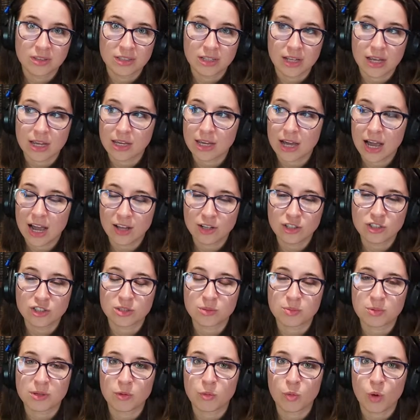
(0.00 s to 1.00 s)
Like I'd
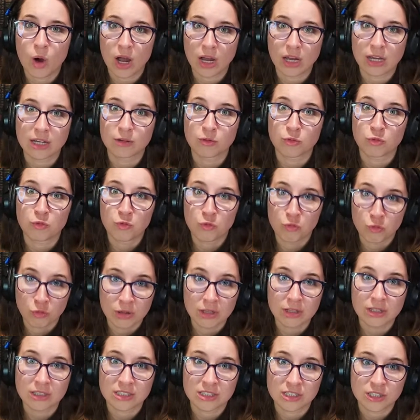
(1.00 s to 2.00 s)
just be walking really